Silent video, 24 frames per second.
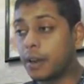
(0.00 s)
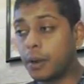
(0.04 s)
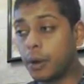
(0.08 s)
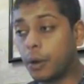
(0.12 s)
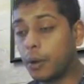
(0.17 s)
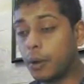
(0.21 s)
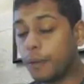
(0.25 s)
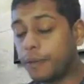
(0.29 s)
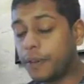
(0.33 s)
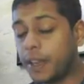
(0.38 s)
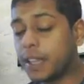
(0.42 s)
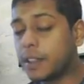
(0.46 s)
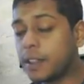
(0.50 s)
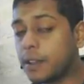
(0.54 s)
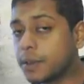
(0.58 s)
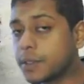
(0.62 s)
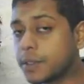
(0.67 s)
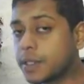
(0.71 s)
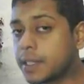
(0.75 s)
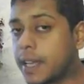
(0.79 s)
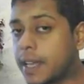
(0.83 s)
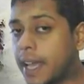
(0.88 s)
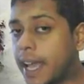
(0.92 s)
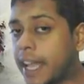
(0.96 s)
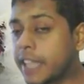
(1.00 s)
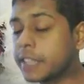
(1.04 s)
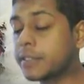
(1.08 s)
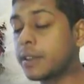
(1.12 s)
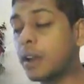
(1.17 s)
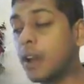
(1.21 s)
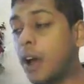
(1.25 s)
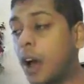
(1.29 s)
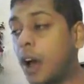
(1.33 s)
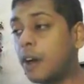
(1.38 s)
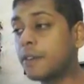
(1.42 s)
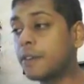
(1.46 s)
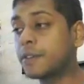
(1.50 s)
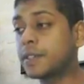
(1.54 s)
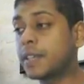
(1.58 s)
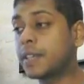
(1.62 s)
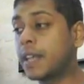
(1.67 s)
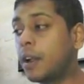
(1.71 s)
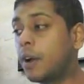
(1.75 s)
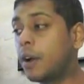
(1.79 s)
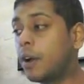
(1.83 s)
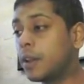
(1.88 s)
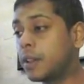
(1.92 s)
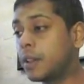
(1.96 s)
Hopefully those gains will
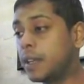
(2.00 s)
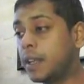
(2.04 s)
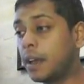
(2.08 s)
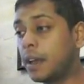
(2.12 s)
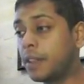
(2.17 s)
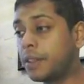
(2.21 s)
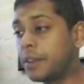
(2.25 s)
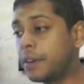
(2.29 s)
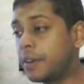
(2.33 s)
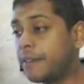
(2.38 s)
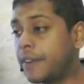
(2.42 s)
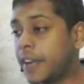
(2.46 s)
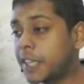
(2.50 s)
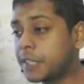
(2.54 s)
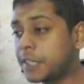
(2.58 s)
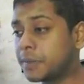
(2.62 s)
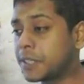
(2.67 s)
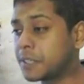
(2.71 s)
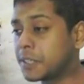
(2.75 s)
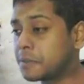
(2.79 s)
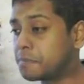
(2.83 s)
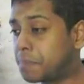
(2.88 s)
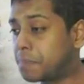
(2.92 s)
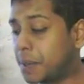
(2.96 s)
offset all the other investments.